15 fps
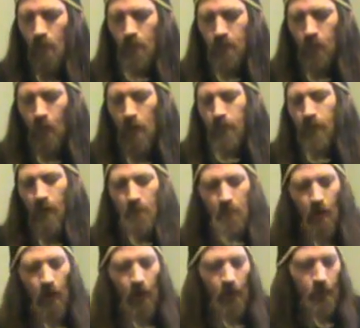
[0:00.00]
25
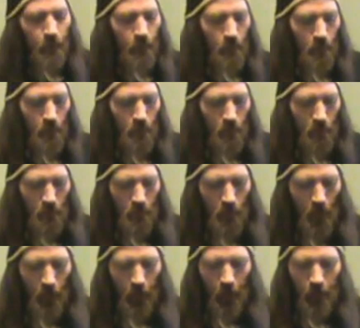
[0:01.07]
bucks.
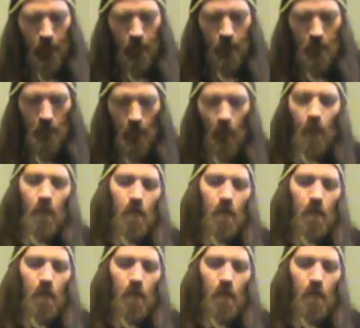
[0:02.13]
That was a good deal.